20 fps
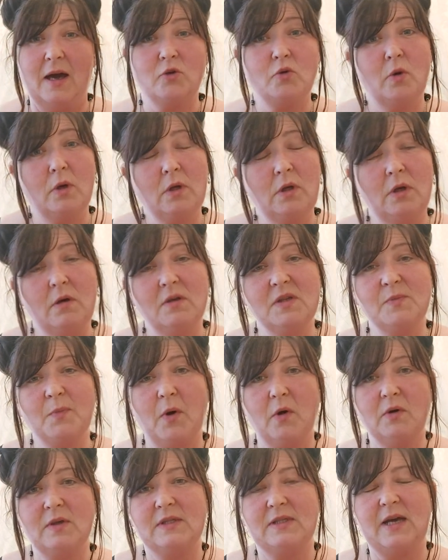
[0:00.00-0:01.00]
I don't use
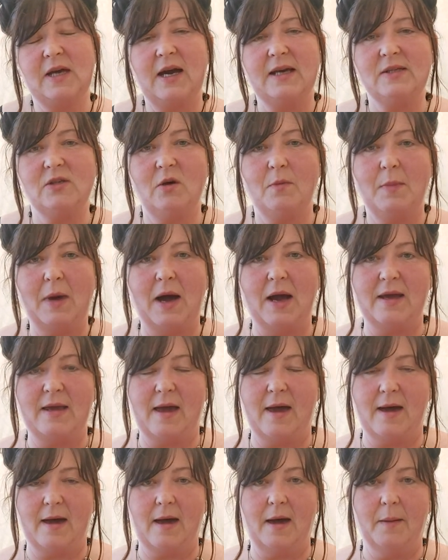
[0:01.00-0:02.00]
box dyes on my
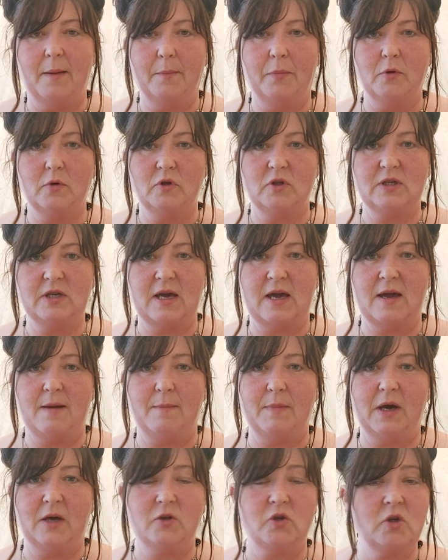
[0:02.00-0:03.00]
hair, but
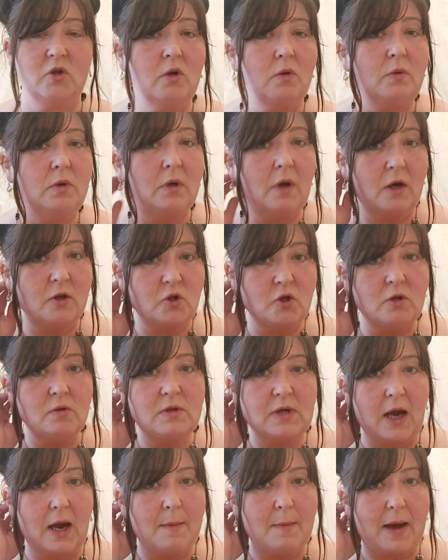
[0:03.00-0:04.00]
I do
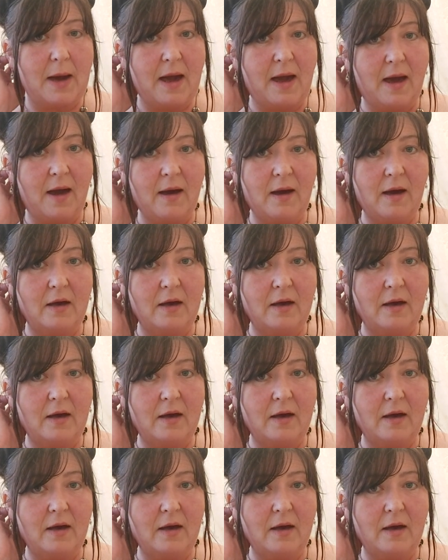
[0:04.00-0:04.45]
dye my hair.